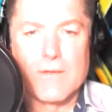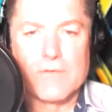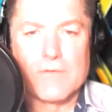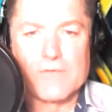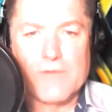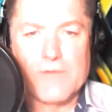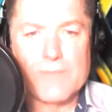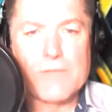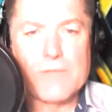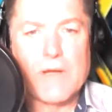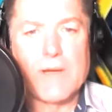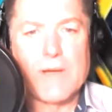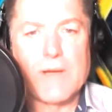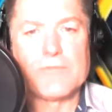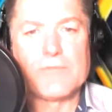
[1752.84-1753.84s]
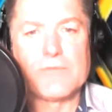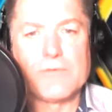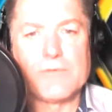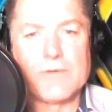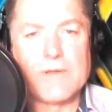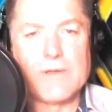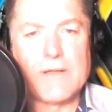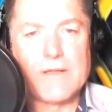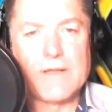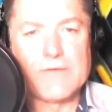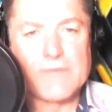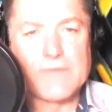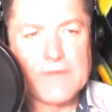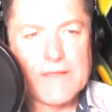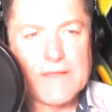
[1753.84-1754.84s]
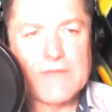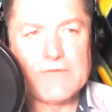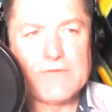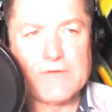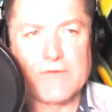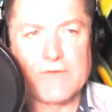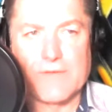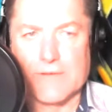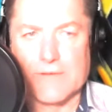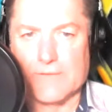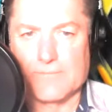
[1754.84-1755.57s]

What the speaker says: Sometimes it's an easy thing.